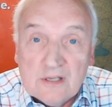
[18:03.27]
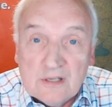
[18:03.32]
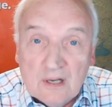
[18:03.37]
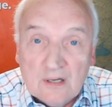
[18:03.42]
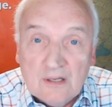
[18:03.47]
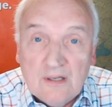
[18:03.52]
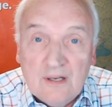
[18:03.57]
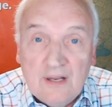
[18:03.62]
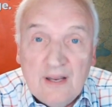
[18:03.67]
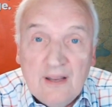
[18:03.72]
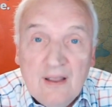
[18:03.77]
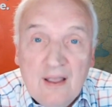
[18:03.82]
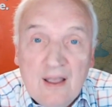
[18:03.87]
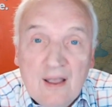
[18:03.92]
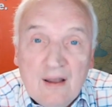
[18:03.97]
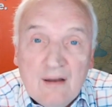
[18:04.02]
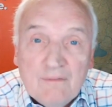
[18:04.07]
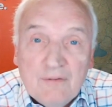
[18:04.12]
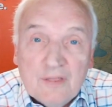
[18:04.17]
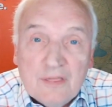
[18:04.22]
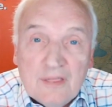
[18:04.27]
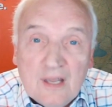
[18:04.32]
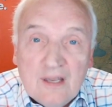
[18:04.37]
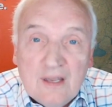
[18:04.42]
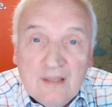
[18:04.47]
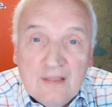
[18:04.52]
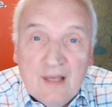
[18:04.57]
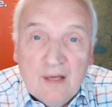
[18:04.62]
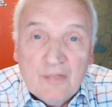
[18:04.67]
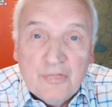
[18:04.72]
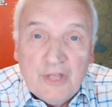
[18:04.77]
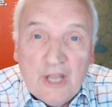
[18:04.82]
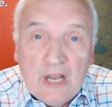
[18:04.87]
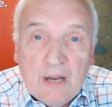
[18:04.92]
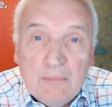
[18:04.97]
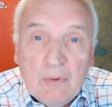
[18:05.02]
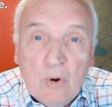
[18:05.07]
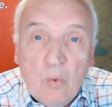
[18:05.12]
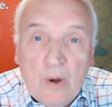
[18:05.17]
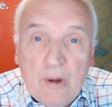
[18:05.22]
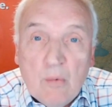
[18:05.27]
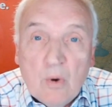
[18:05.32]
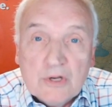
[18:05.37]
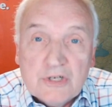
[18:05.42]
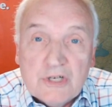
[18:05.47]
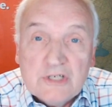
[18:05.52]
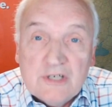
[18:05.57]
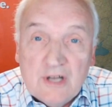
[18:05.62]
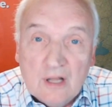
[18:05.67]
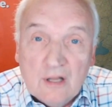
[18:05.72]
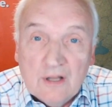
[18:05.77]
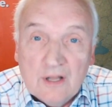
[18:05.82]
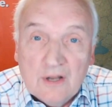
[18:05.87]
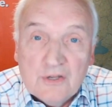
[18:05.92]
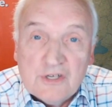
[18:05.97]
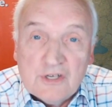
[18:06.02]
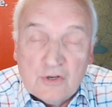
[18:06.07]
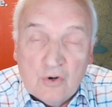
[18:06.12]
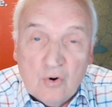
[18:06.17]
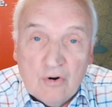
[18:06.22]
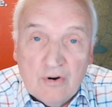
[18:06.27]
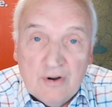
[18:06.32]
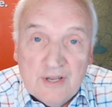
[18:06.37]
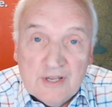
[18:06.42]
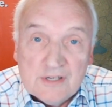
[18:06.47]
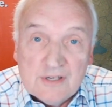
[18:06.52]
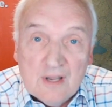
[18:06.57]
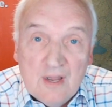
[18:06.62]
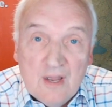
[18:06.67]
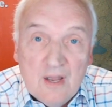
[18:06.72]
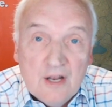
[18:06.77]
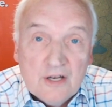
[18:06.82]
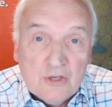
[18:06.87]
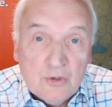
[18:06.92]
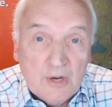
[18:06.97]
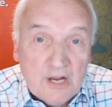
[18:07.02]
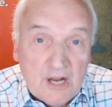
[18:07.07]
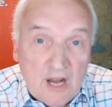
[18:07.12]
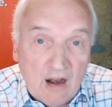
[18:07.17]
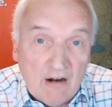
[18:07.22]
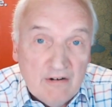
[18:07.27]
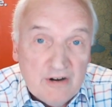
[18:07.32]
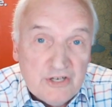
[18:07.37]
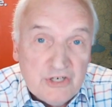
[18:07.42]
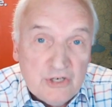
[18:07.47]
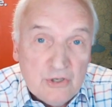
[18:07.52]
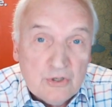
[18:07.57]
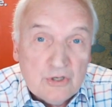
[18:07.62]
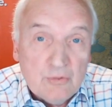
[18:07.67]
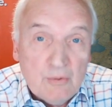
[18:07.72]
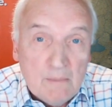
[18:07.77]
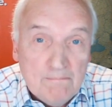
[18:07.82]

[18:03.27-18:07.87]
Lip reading: And certainly for Thinking the Unthinkable, we want to tell those stories to encourage you,